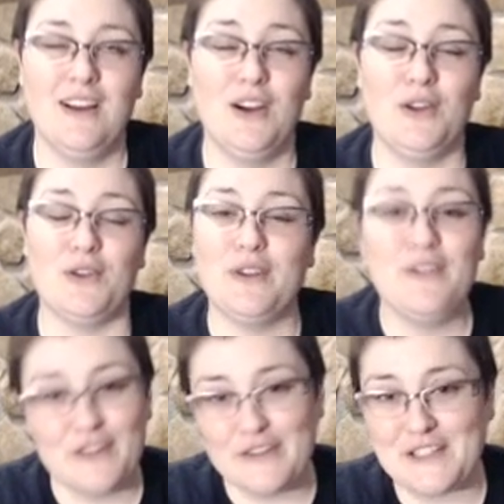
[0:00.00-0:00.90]
The
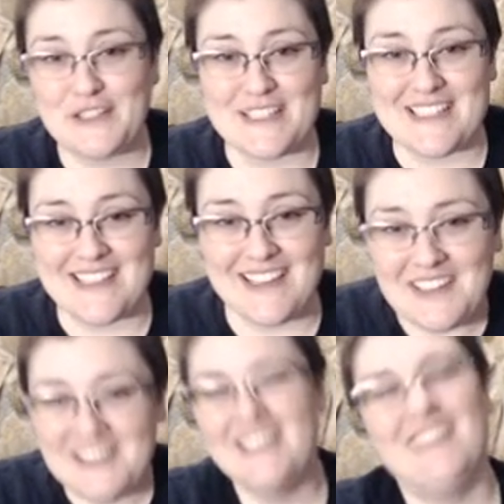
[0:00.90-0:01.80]
River of
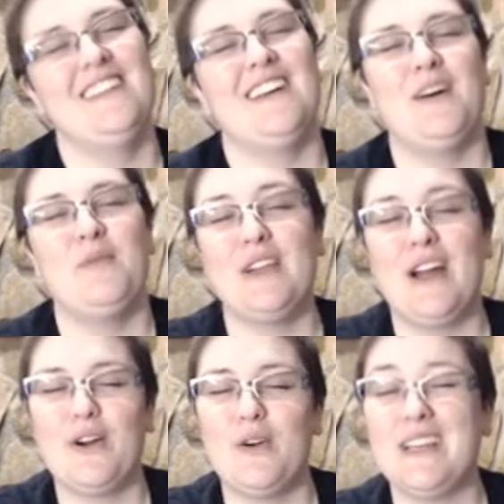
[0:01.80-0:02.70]
Turacell. We're
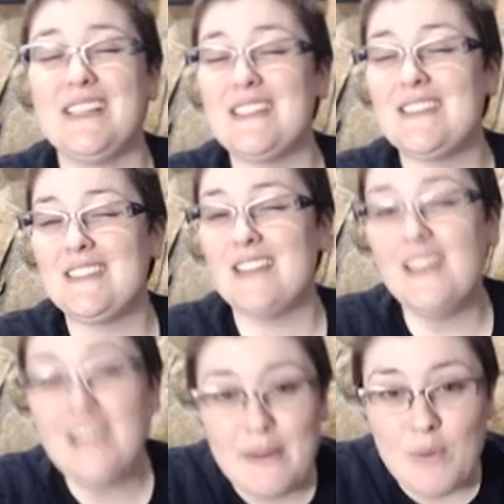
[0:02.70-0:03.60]
now going
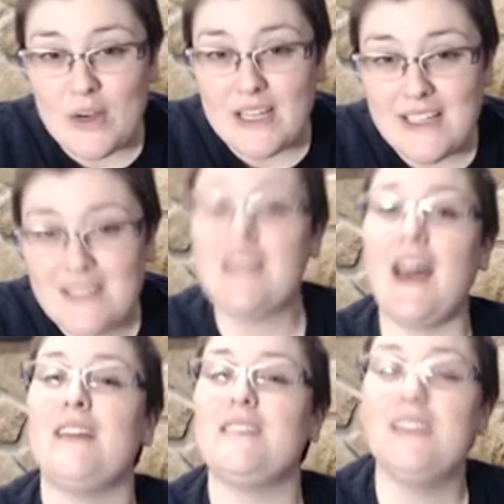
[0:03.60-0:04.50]
Sunday mornings
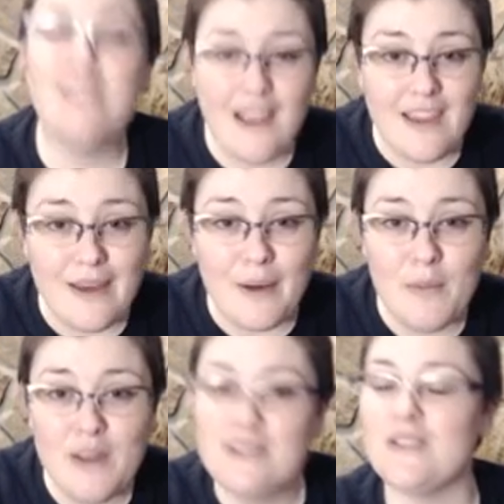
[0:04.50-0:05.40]
at 10
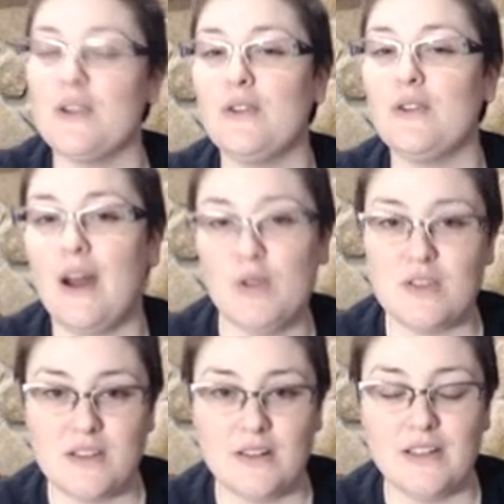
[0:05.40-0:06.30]
a.m. So grab your
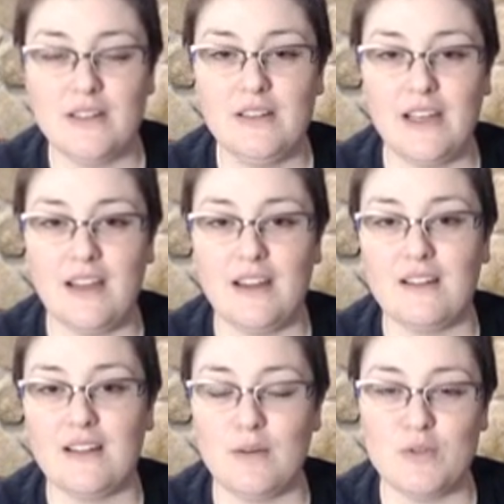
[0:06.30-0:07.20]
cereal
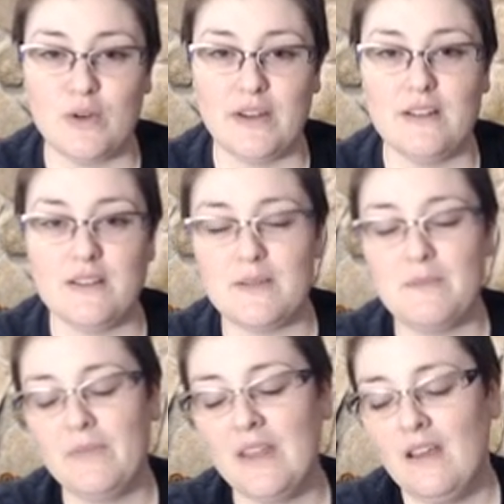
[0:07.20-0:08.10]
and come join us.
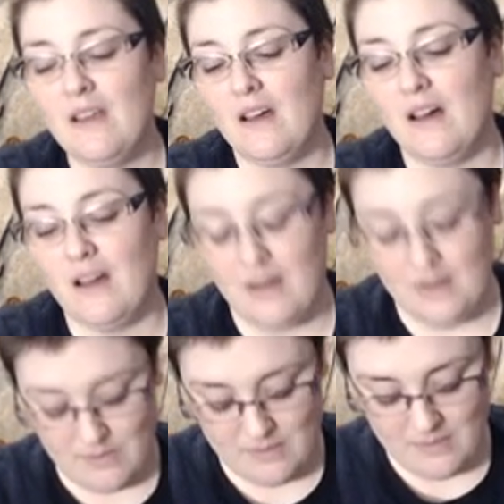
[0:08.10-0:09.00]

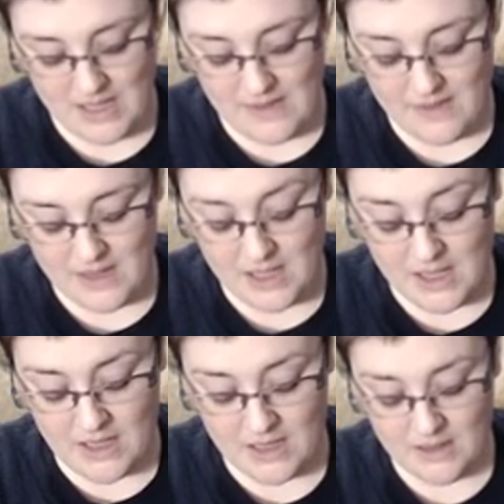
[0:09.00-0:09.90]
And
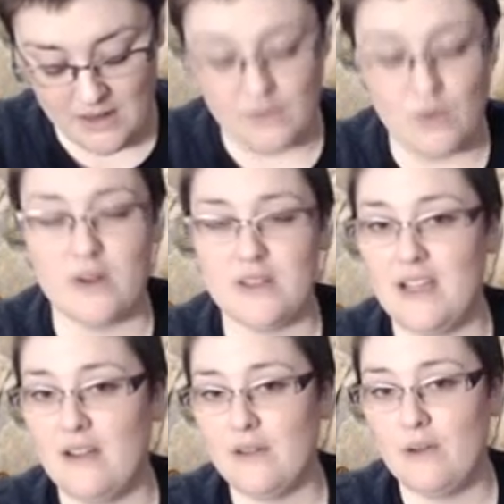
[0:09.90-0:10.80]
then, of course,
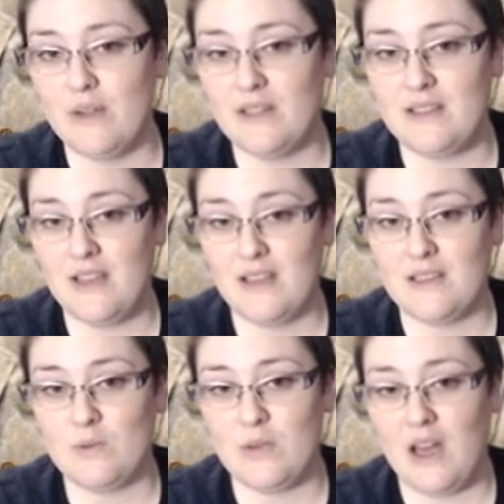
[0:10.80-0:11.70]
every
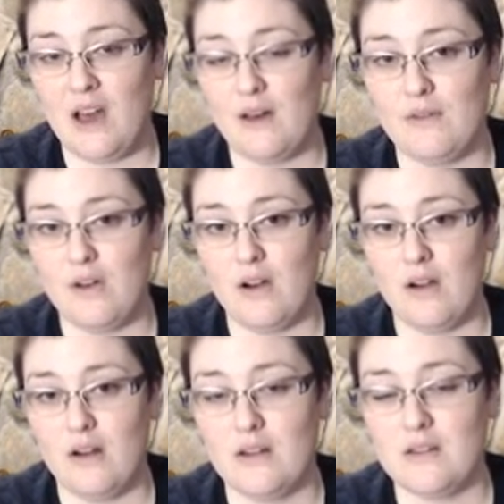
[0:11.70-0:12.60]
Wednesdays we have
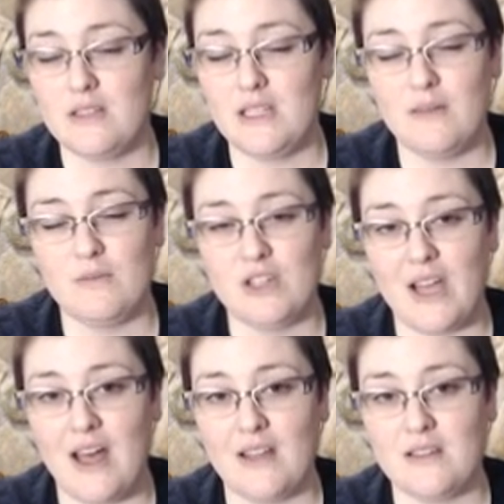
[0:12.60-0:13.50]
our DM
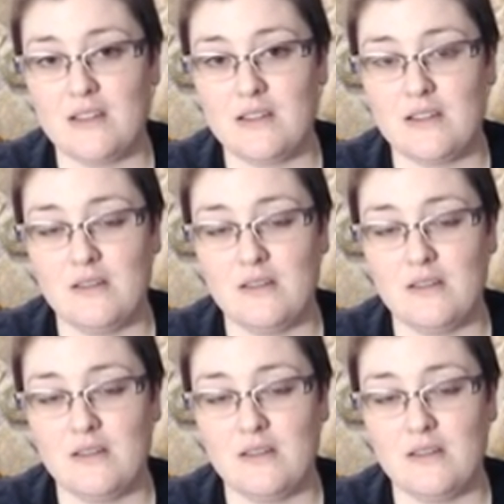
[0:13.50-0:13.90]
chats,